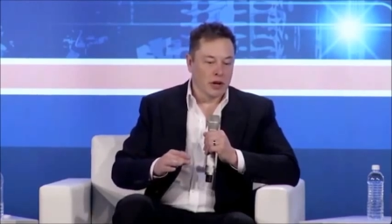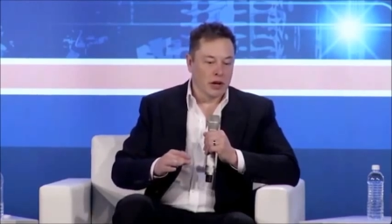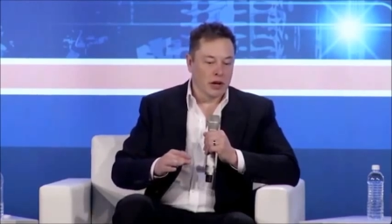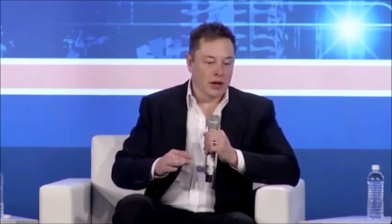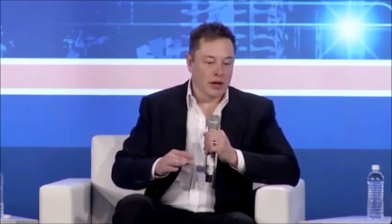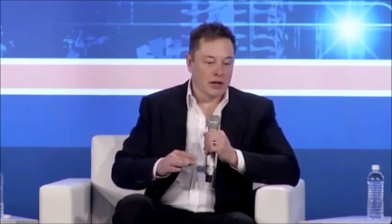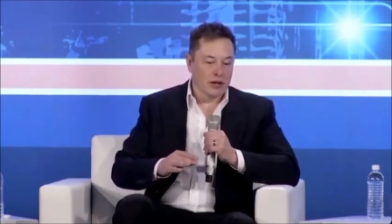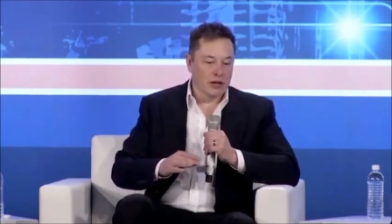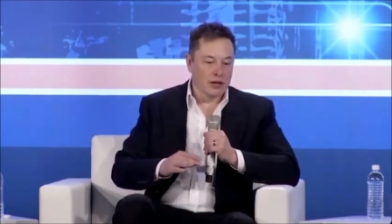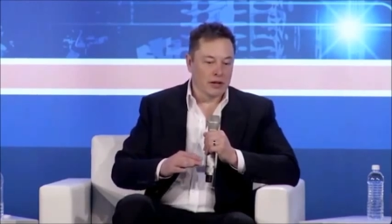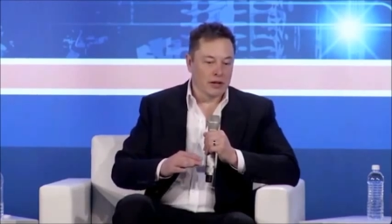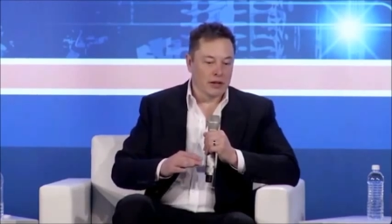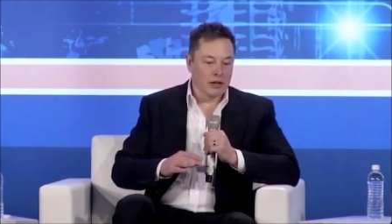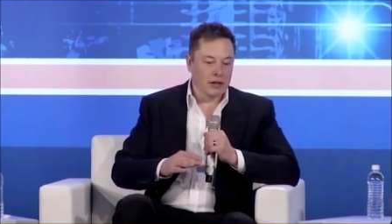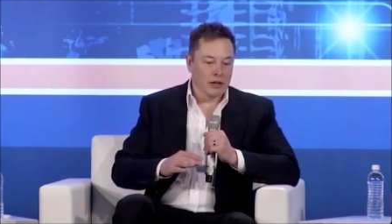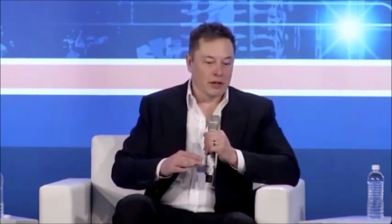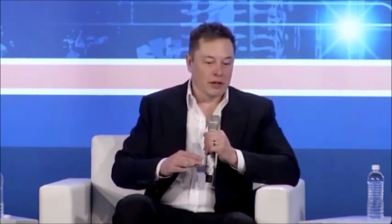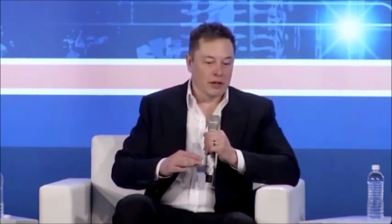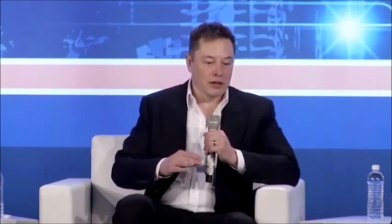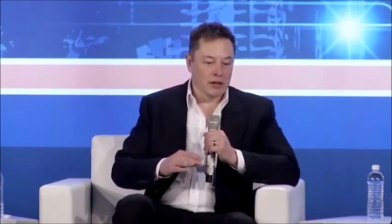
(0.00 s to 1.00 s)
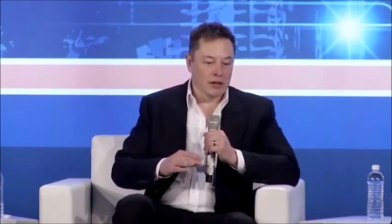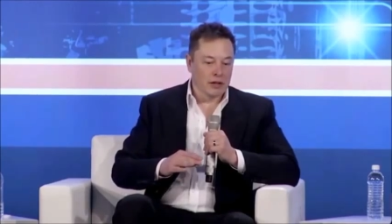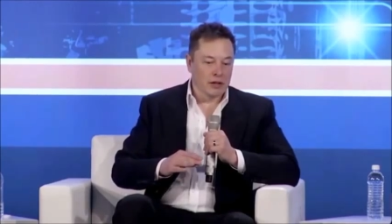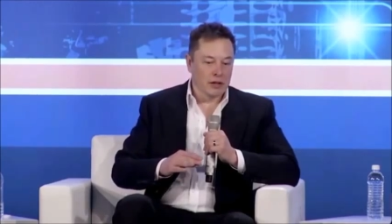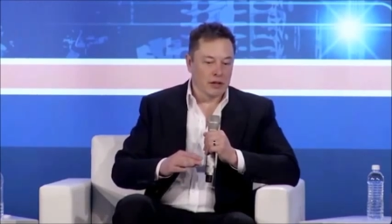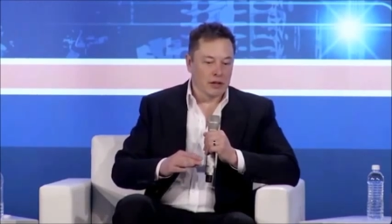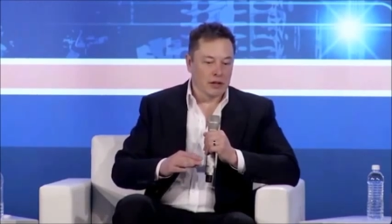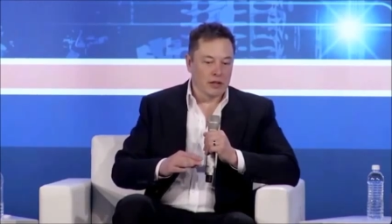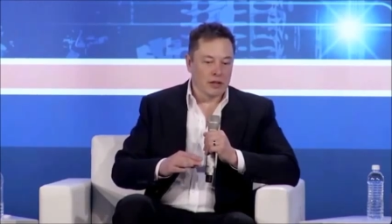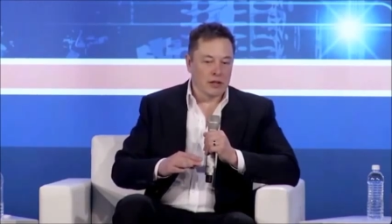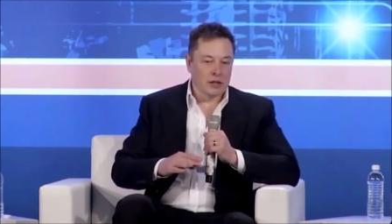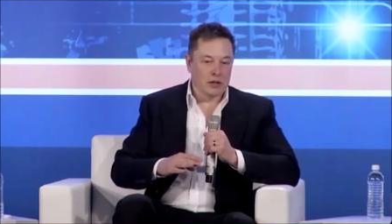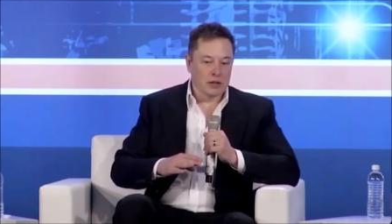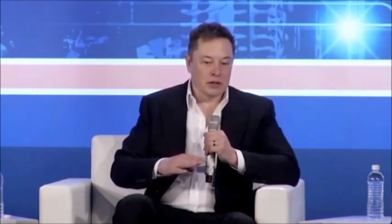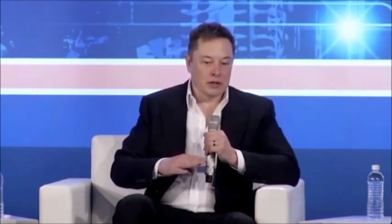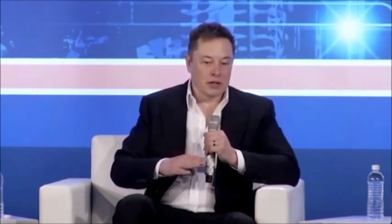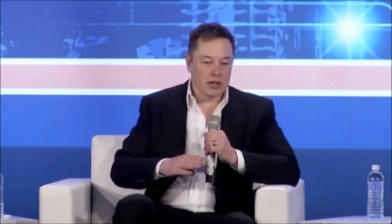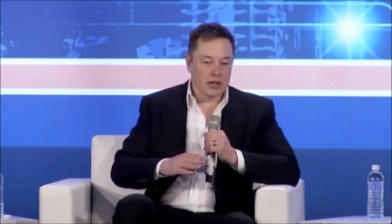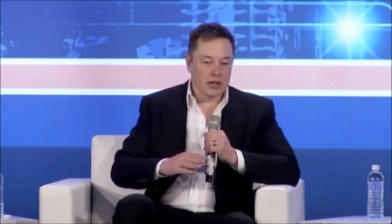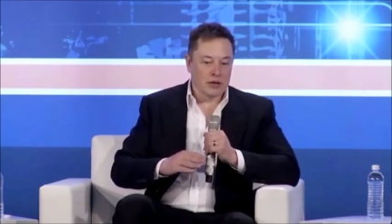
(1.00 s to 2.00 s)
uh,
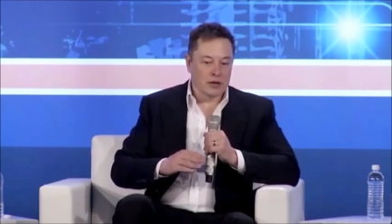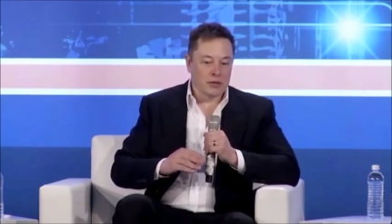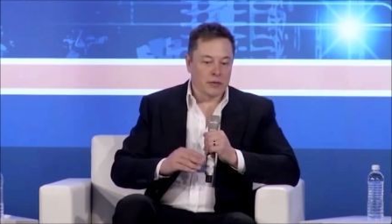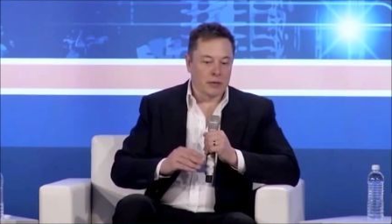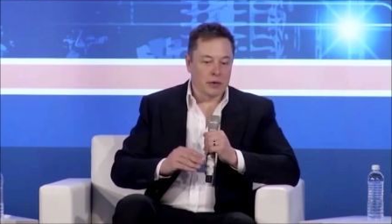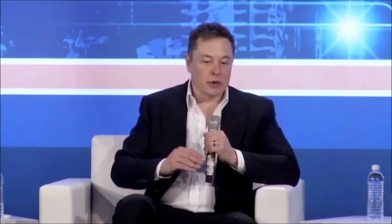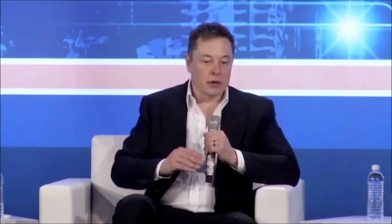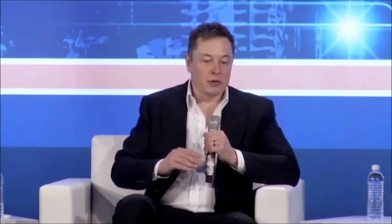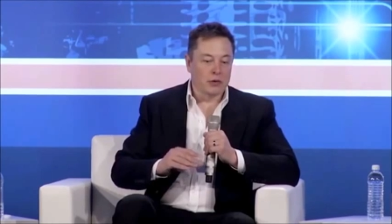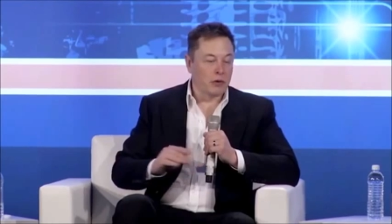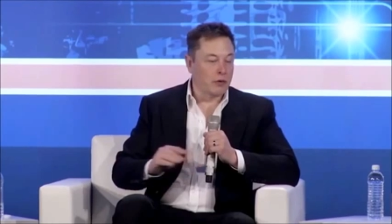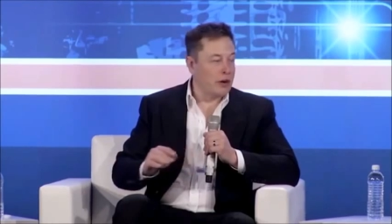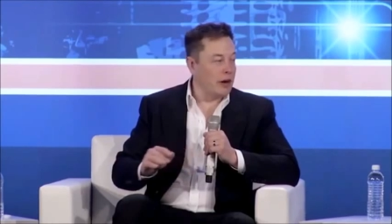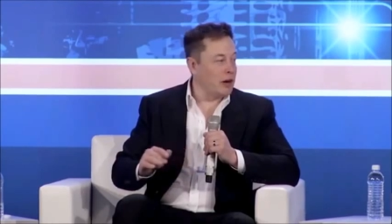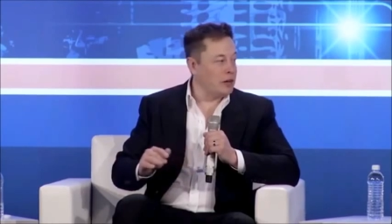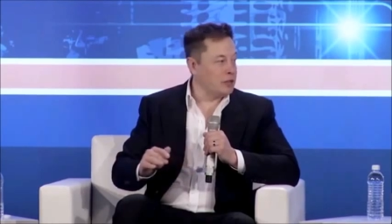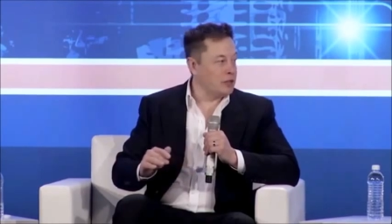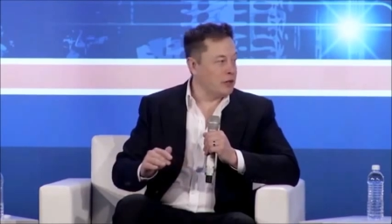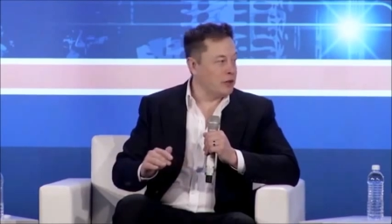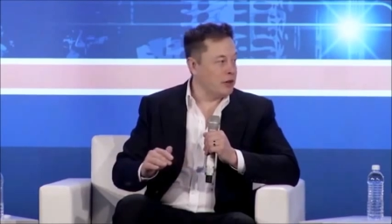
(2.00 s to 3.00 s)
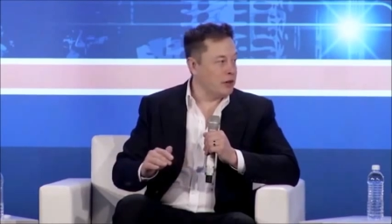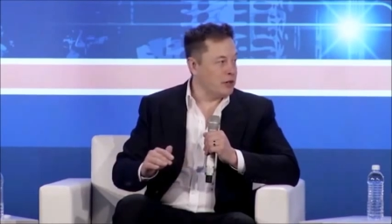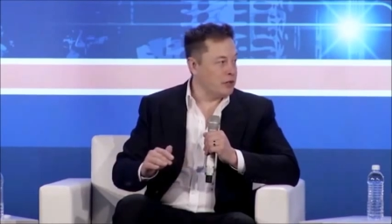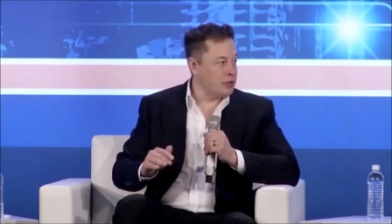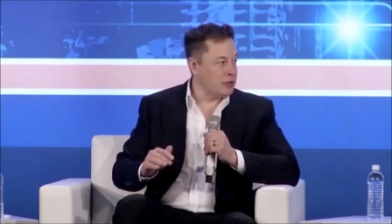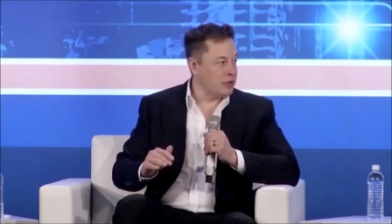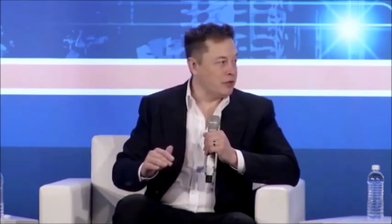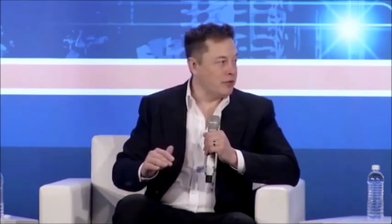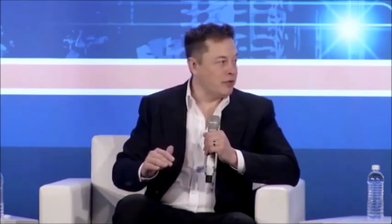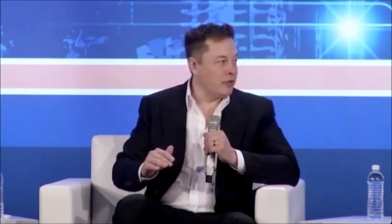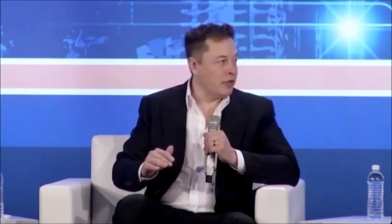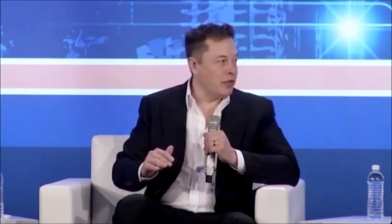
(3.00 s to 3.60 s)
uh, renewable power generation,